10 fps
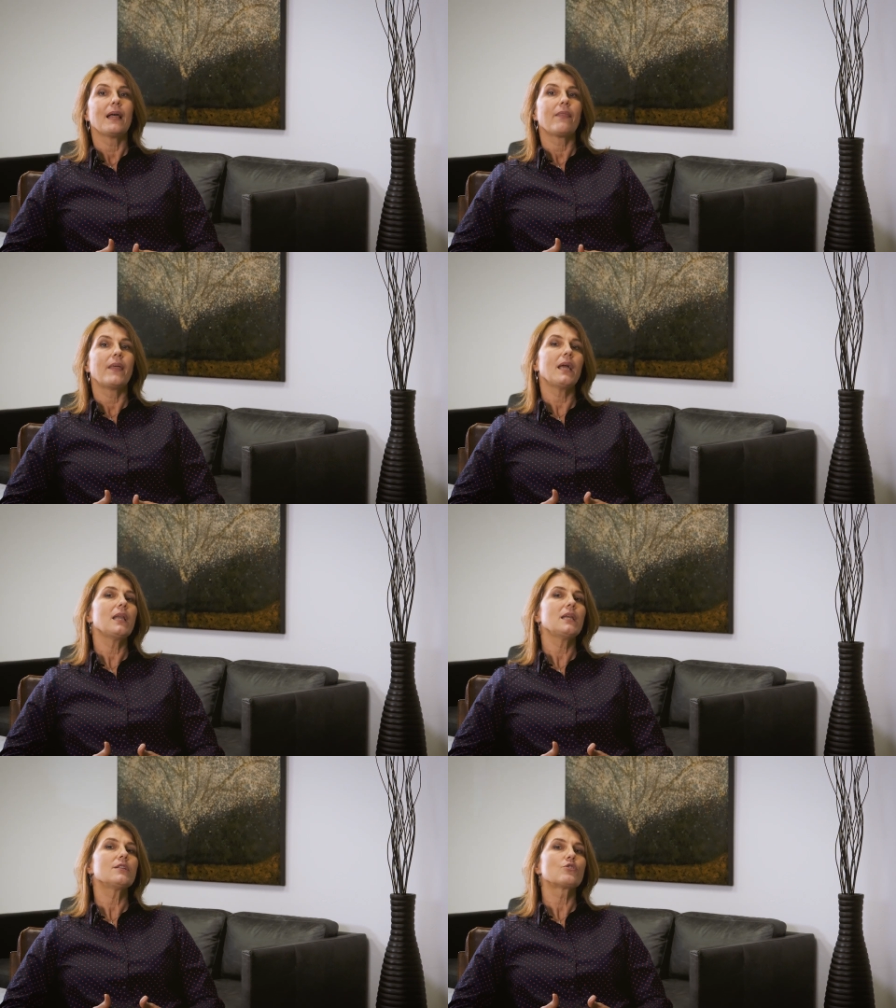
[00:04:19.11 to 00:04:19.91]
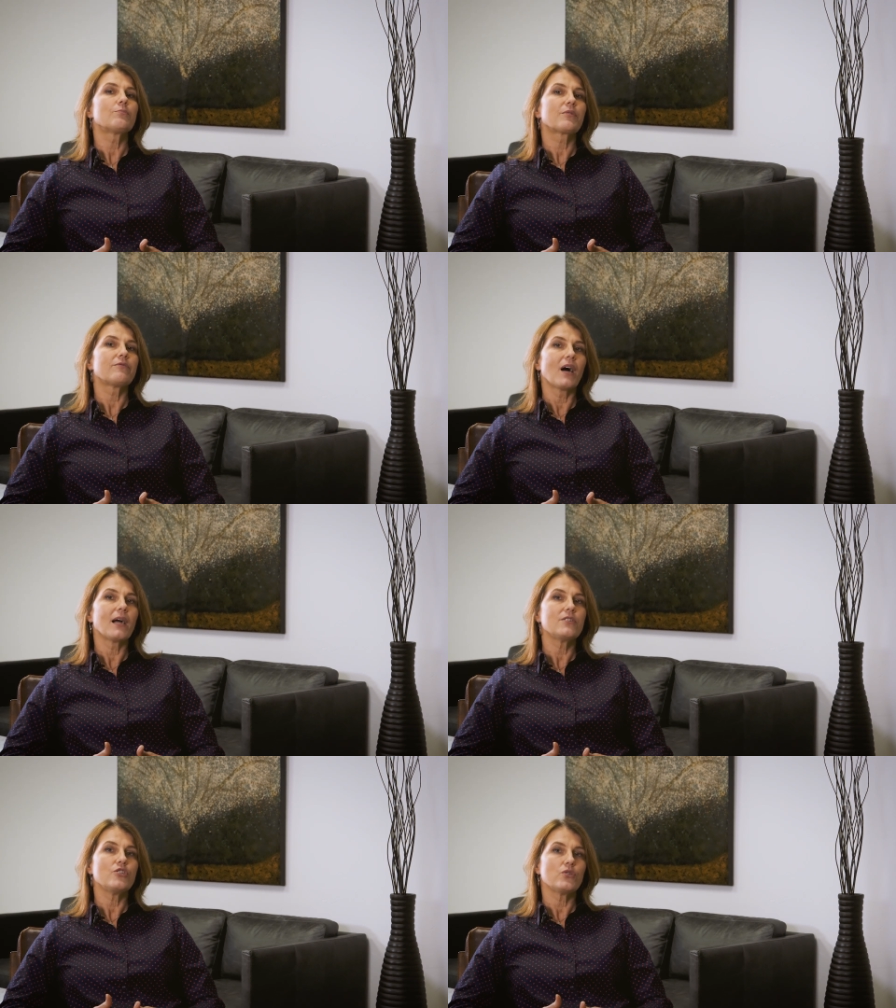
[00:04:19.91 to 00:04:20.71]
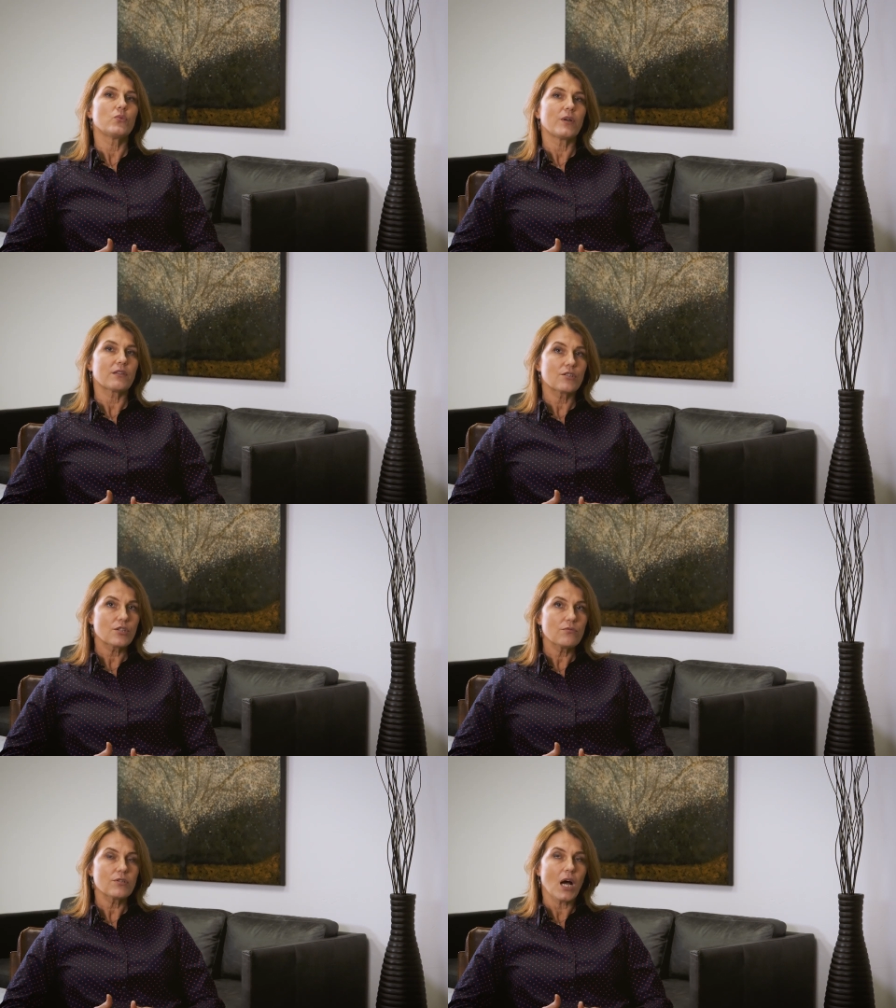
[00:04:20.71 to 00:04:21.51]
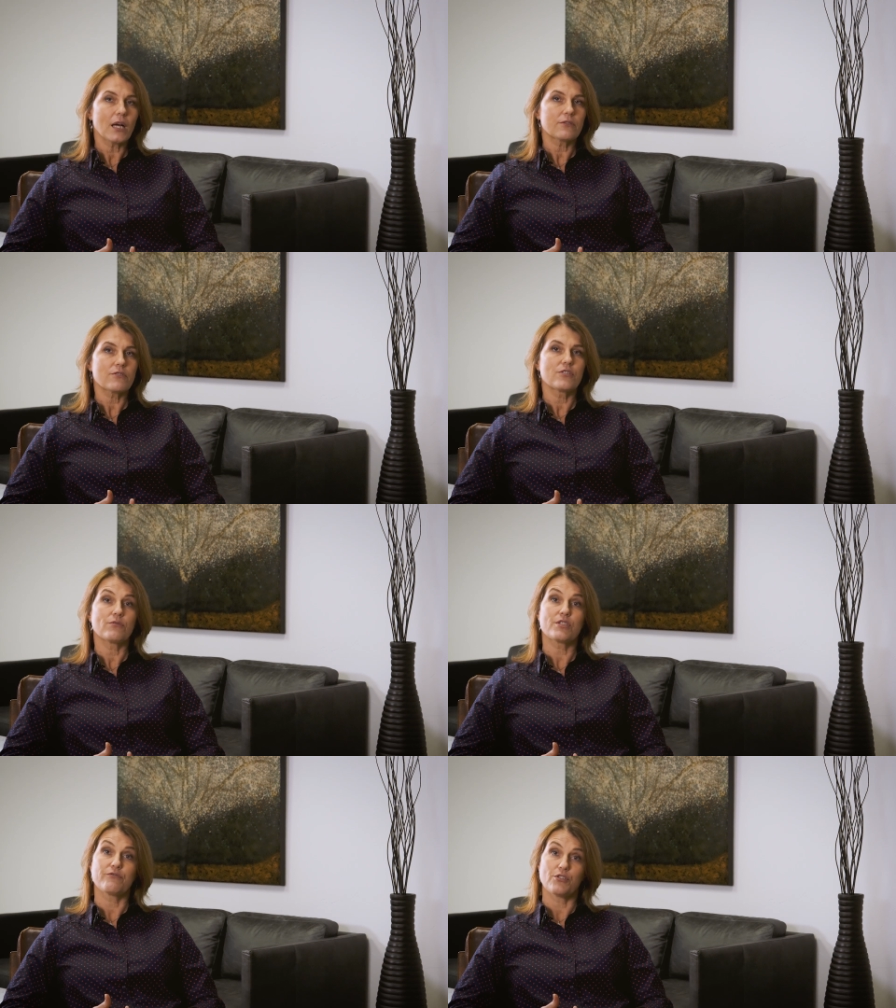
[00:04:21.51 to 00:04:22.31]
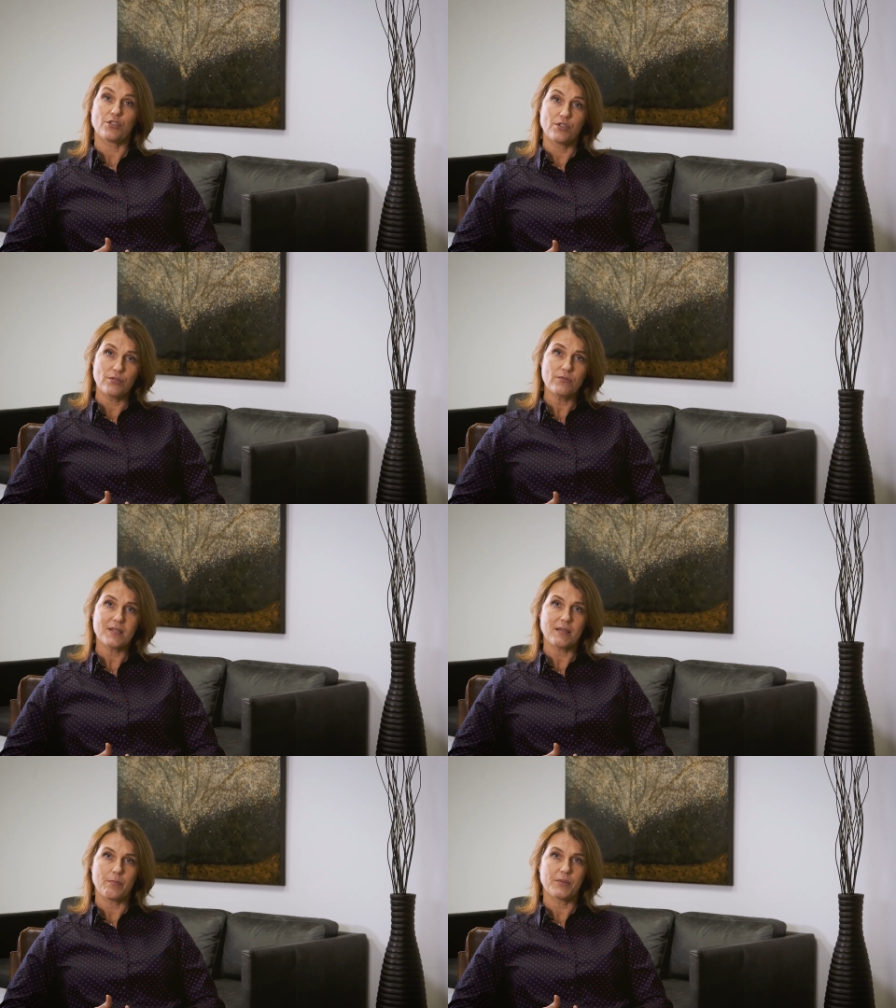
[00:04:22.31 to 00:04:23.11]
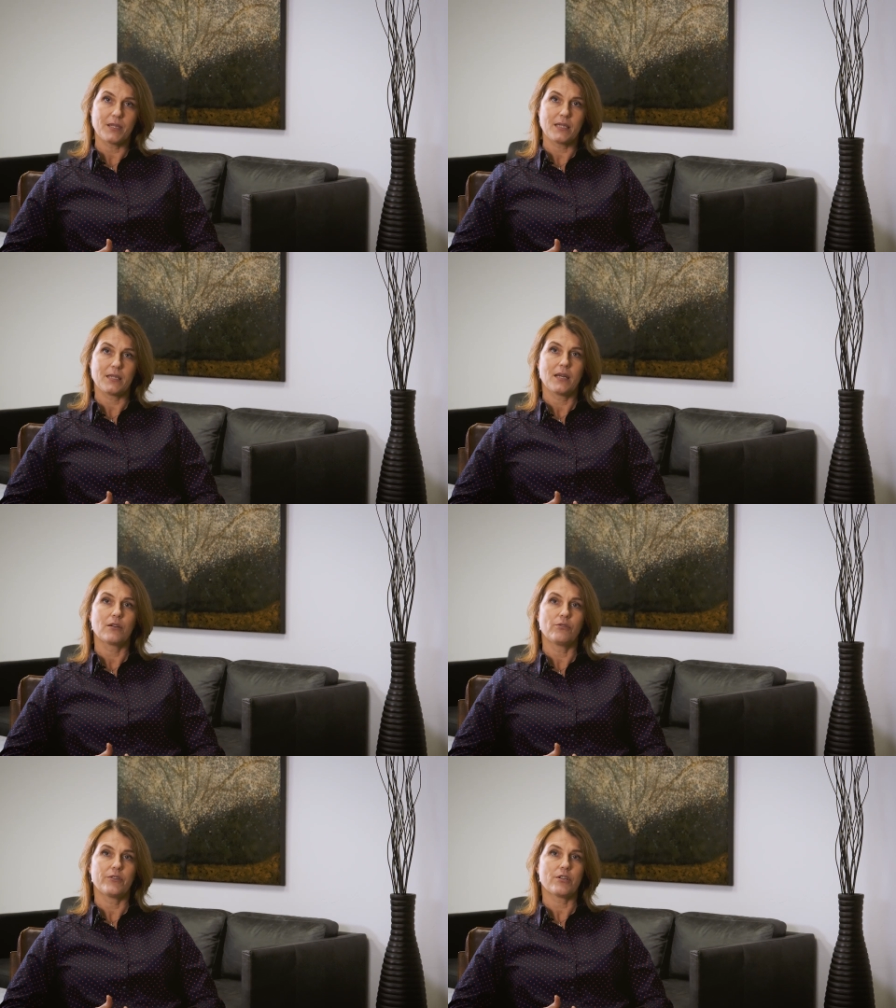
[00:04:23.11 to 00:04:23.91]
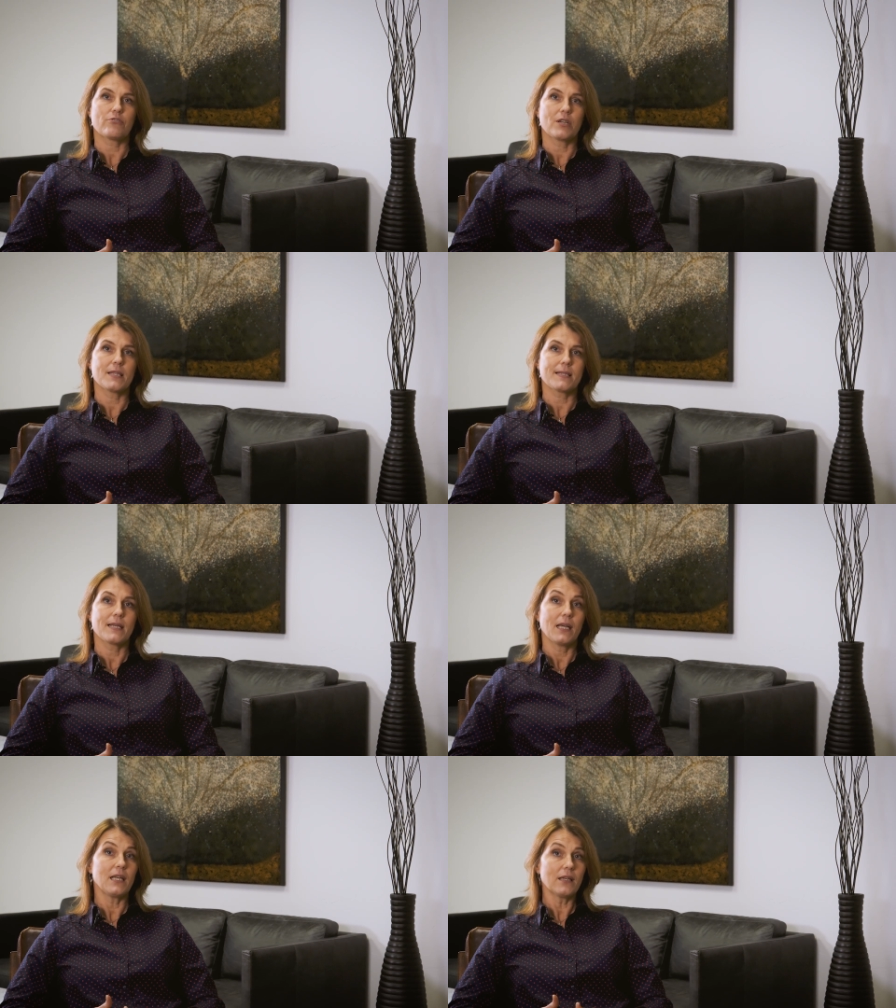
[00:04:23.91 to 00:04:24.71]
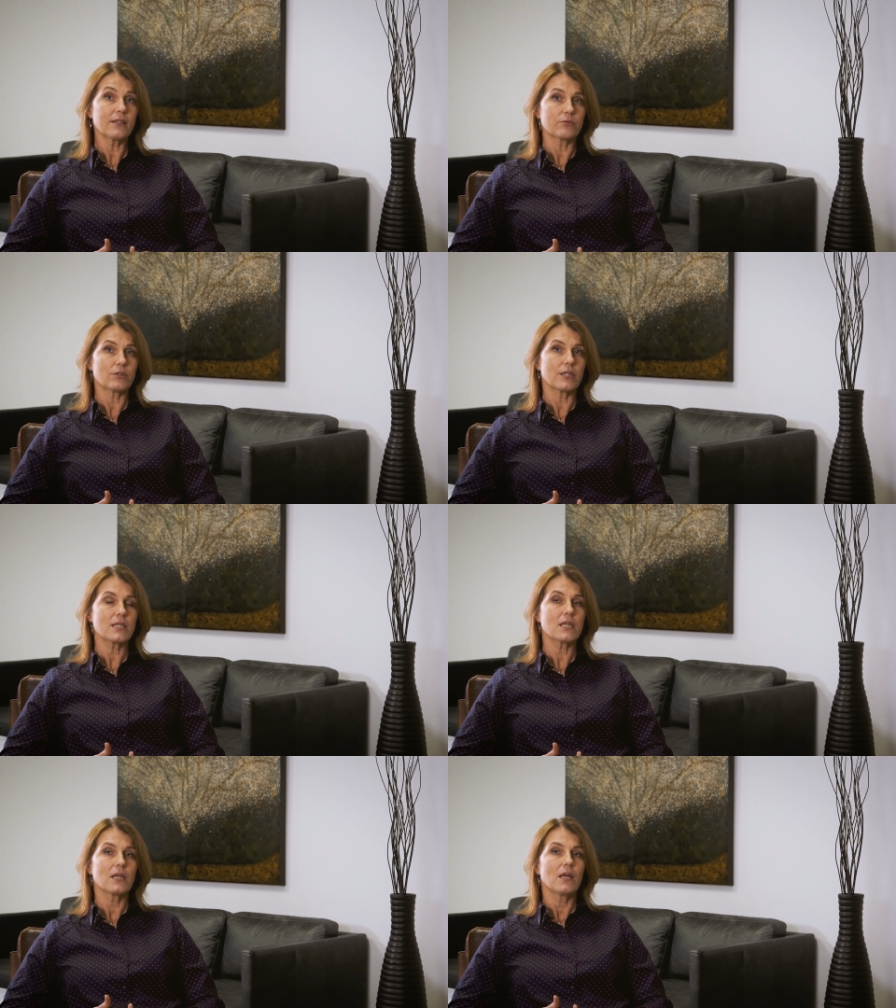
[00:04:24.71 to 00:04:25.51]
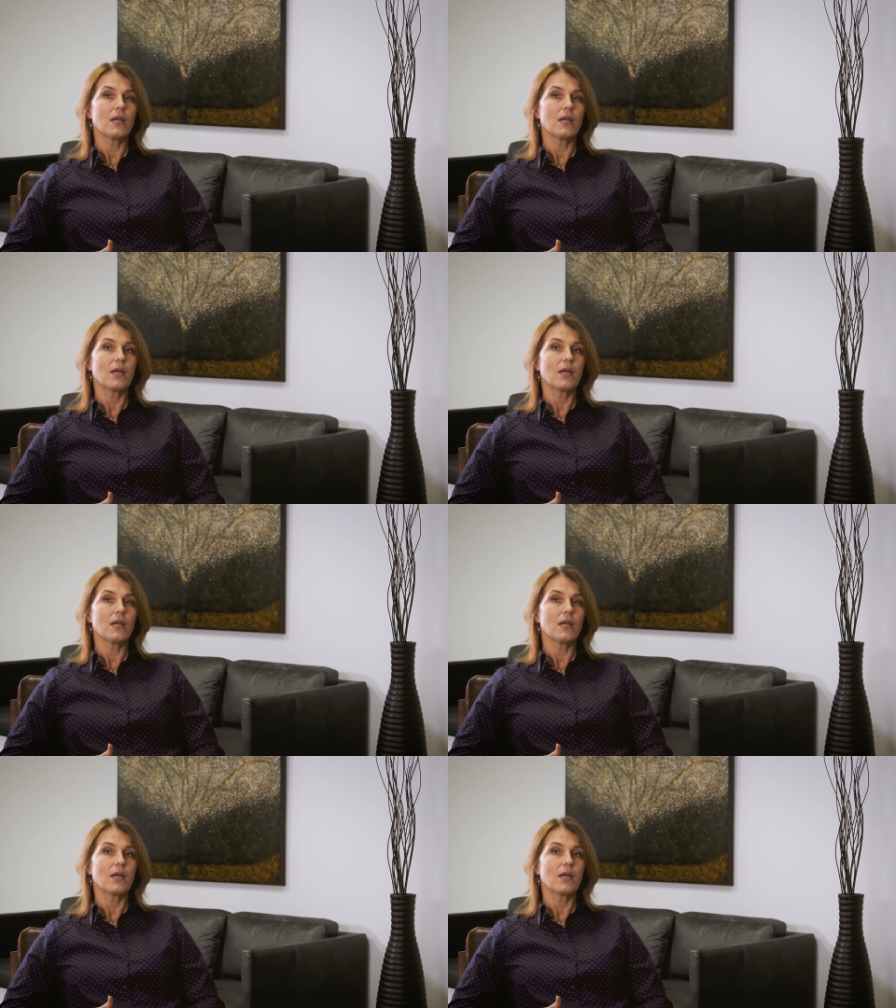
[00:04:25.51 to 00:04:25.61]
they need to provide you with two doctor's notes for two separate conditions. In other words,